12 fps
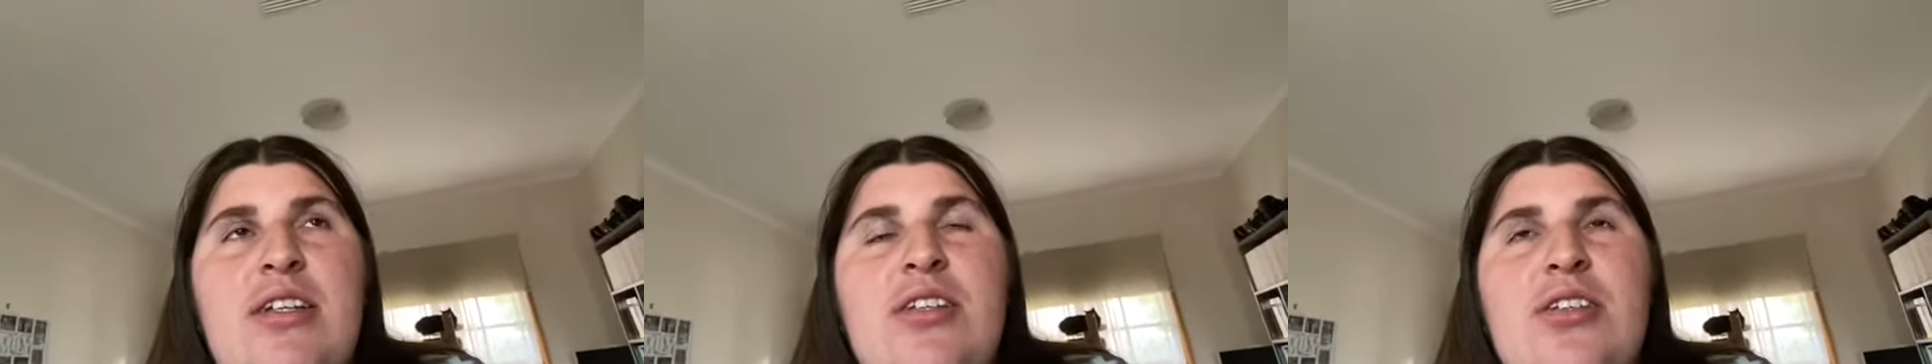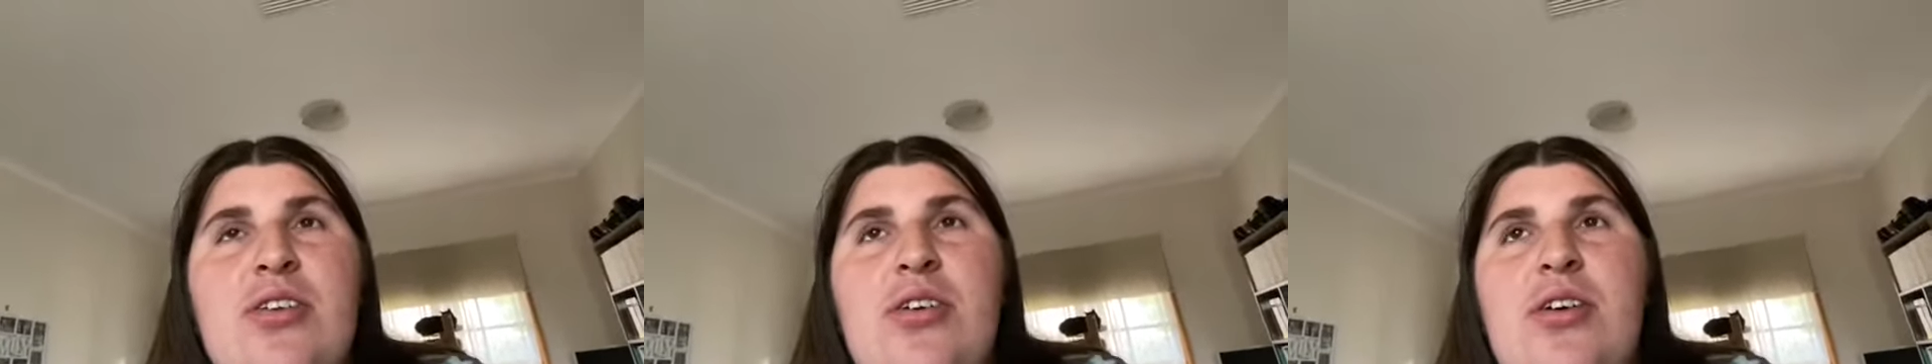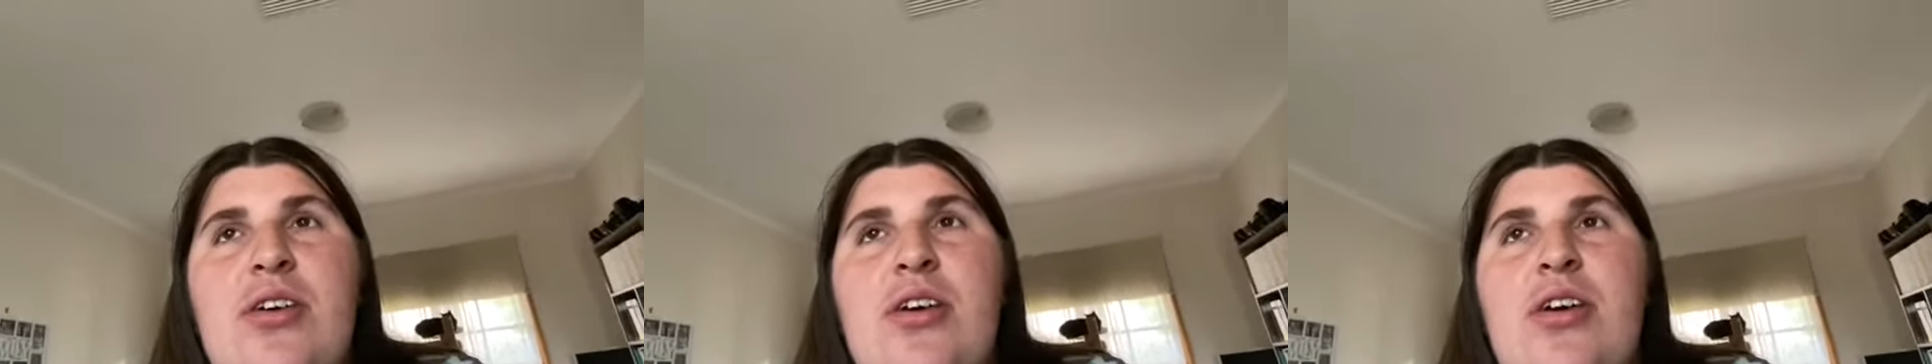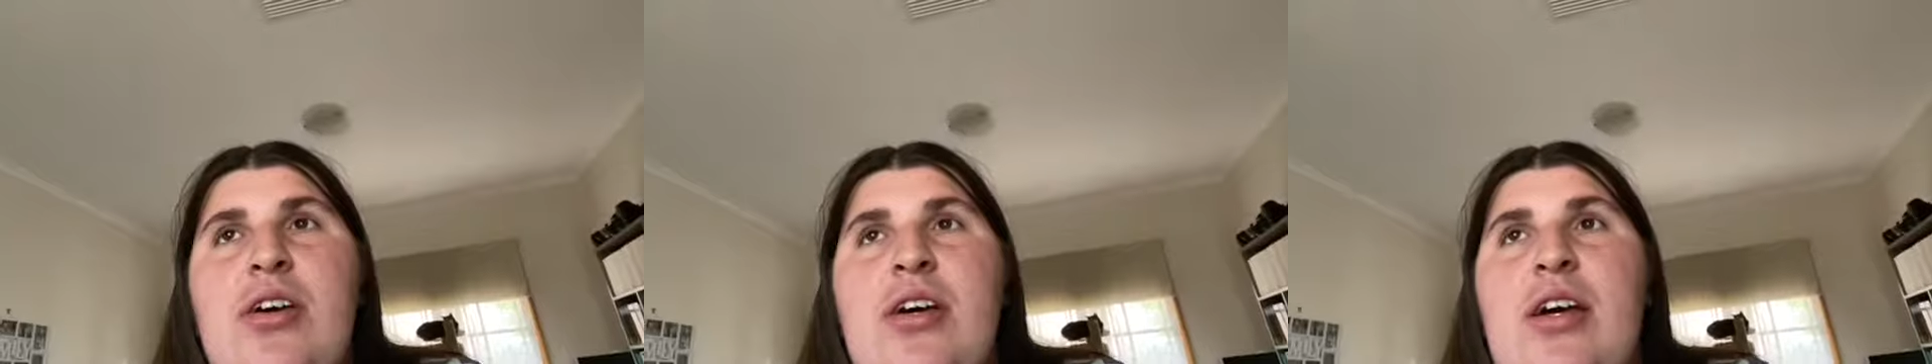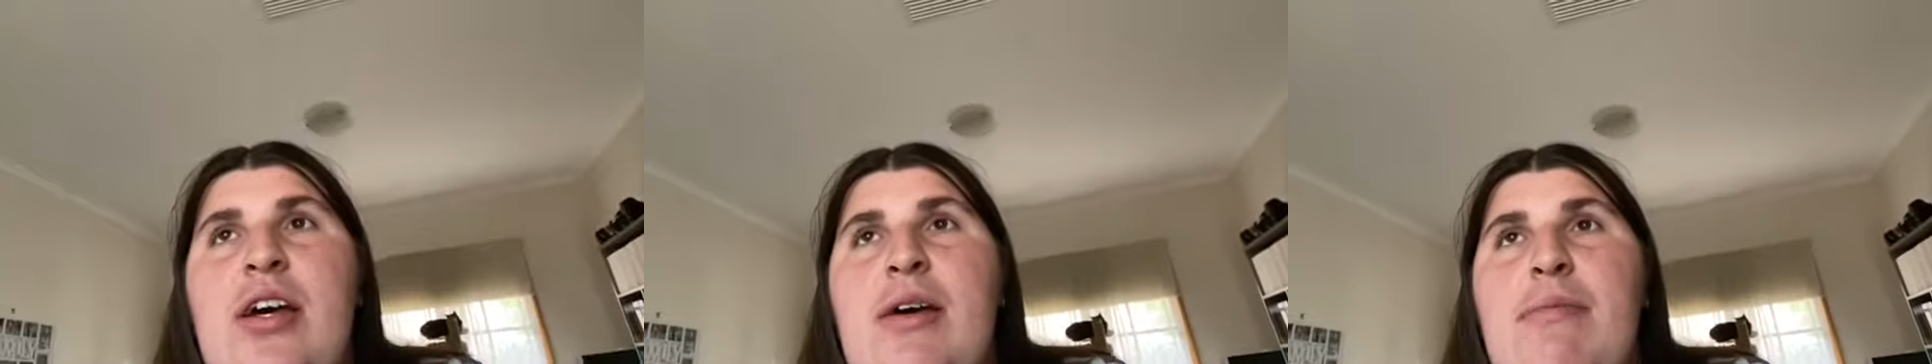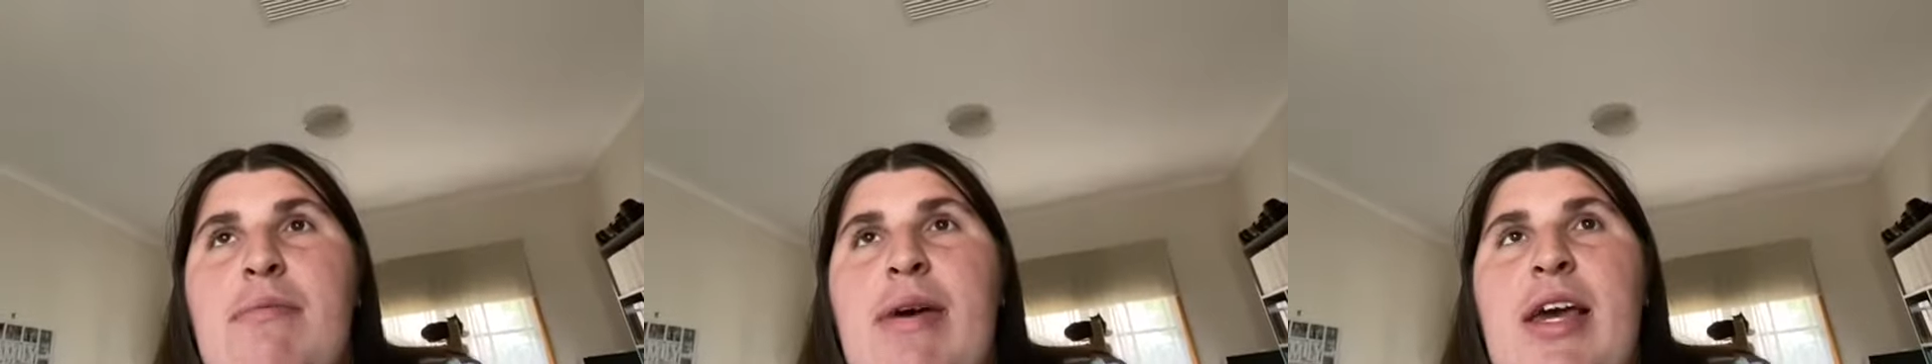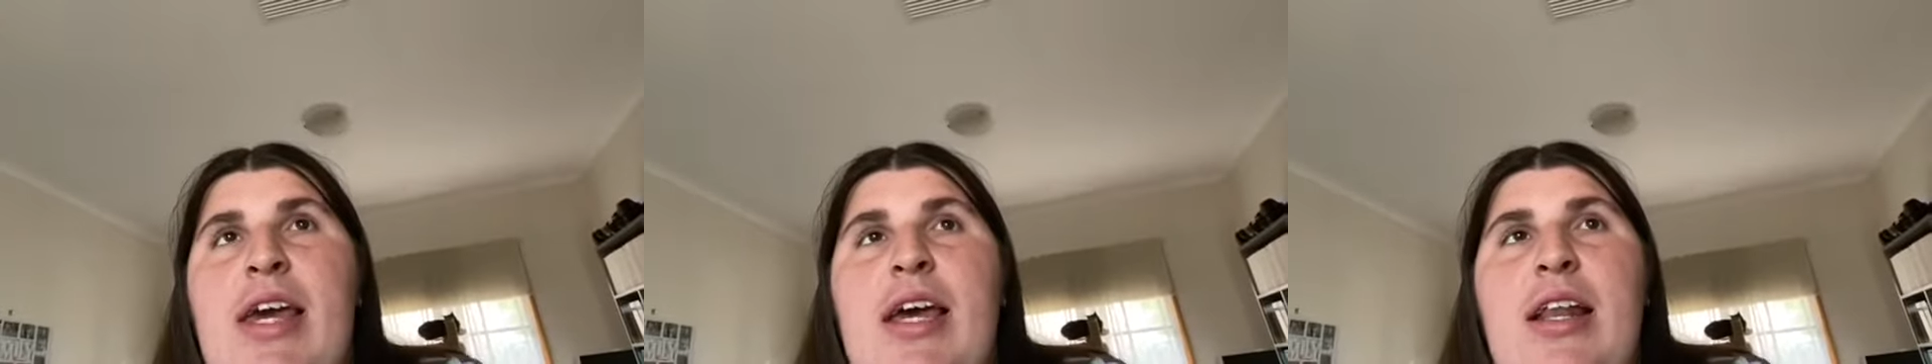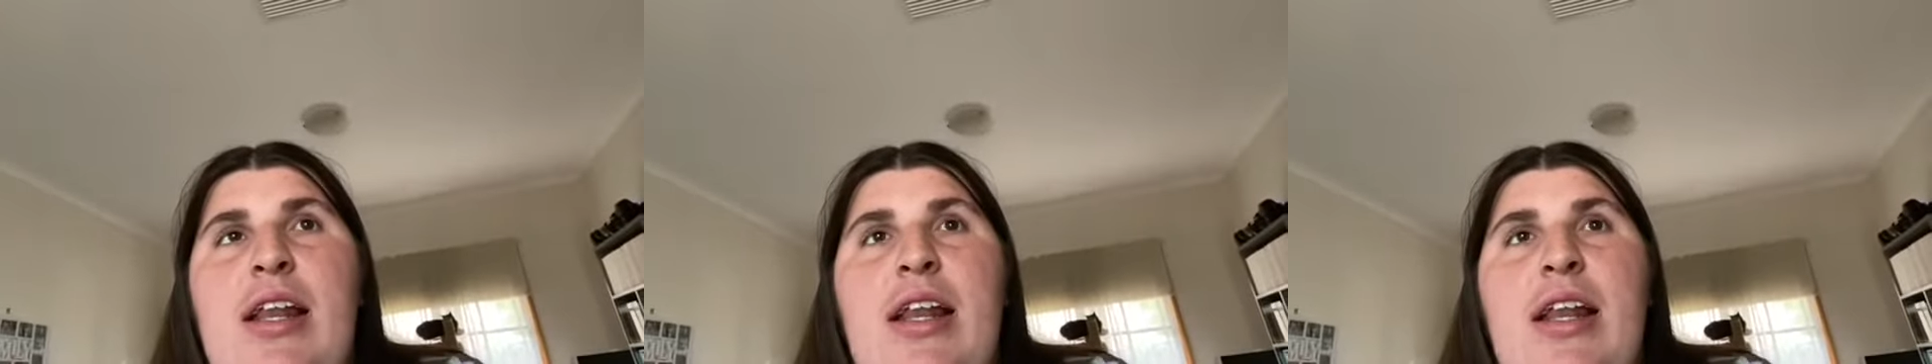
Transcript: So make it